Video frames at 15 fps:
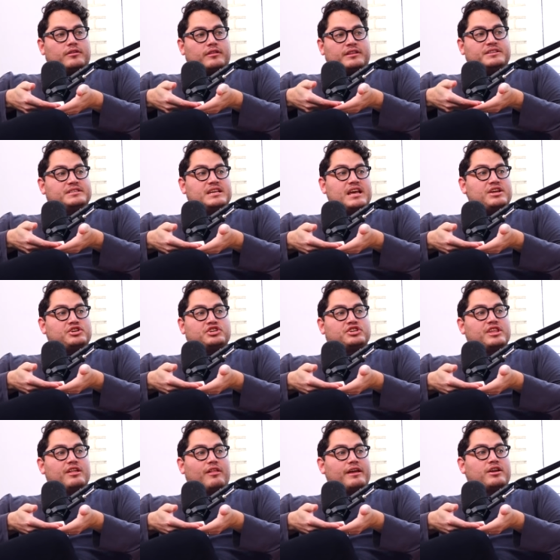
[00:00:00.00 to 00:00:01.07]
dish that
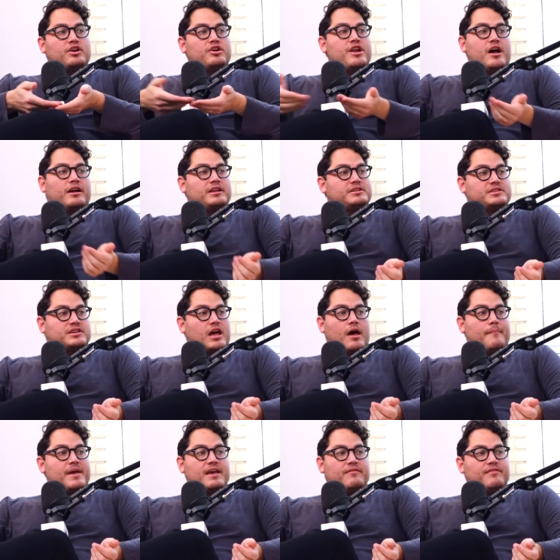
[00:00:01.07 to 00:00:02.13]
like your nuggets come
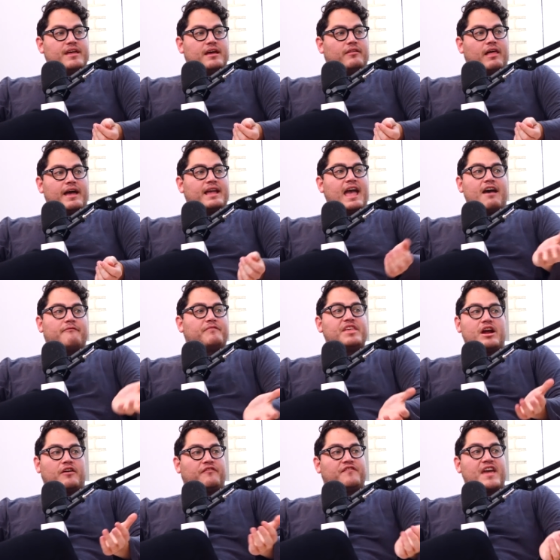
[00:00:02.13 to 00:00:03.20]
in that like have their
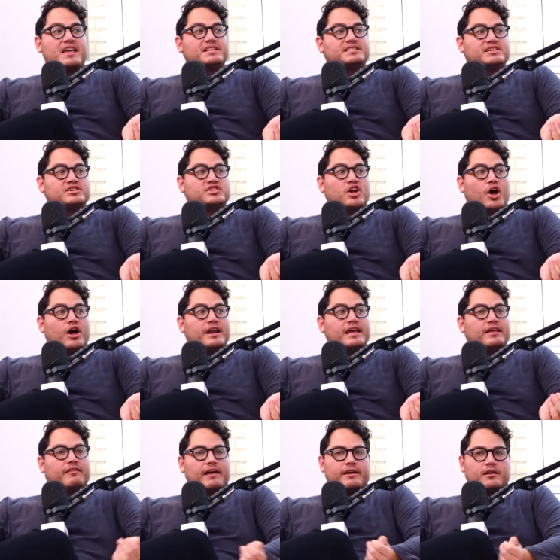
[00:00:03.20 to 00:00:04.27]
faces unique on it.
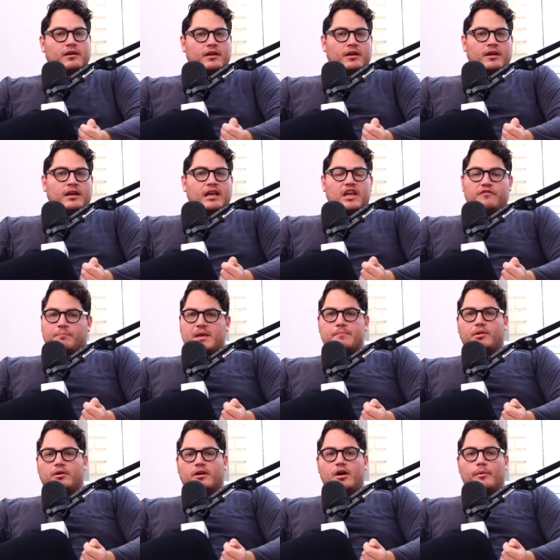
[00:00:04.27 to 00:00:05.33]
Like, if people
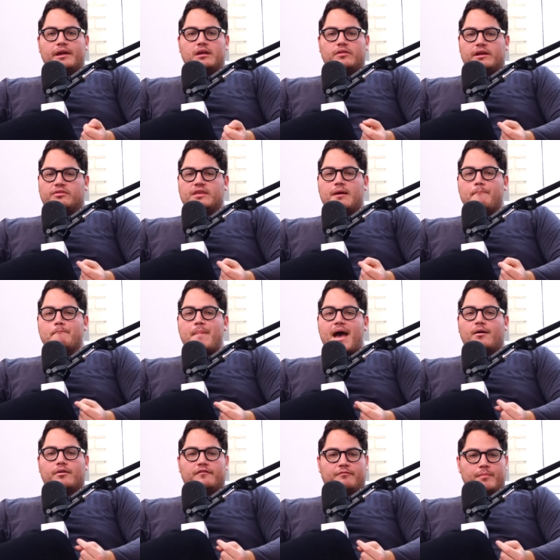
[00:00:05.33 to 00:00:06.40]
are going in, like the amount
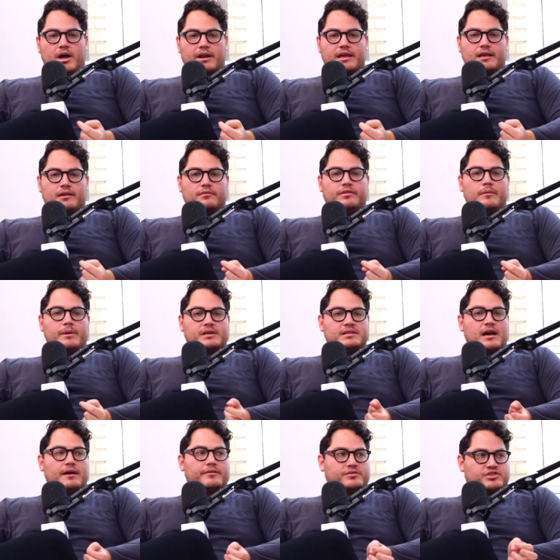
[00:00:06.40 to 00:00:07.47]
of money that
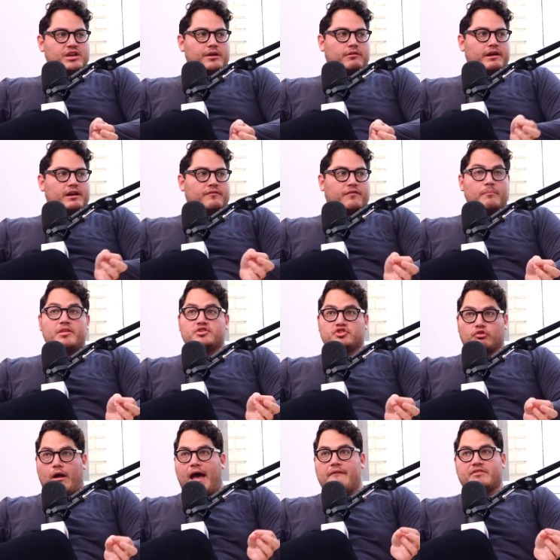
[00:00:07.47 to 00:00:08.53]
McDonald's generated from the
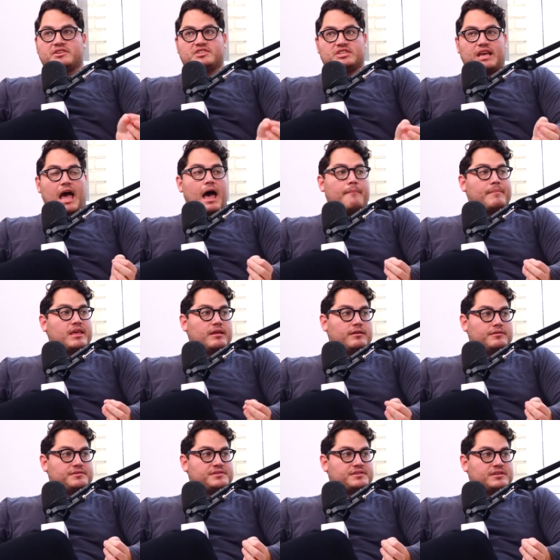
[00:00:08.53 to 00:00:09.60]
Travis Scott meals
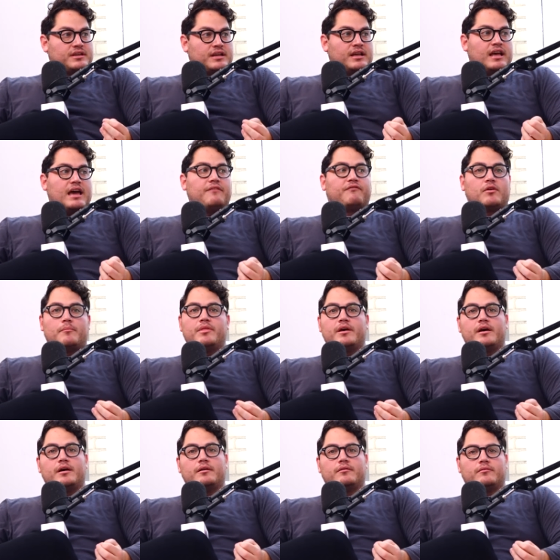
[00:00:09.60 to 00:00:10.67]
and from
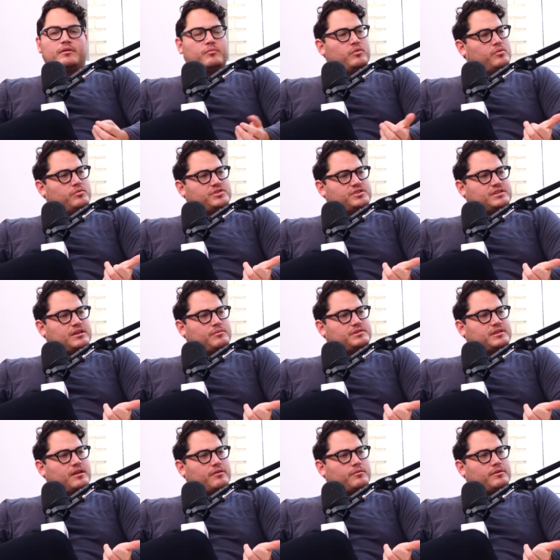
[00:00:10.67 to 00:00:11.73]
the, who'd you say was the
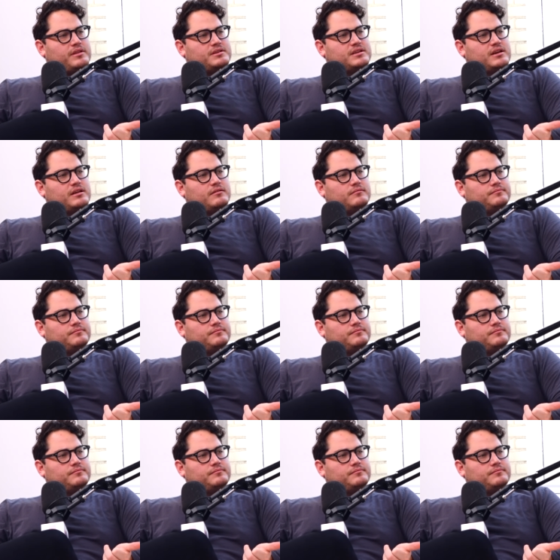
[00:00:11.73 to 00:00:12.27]
other one that did it?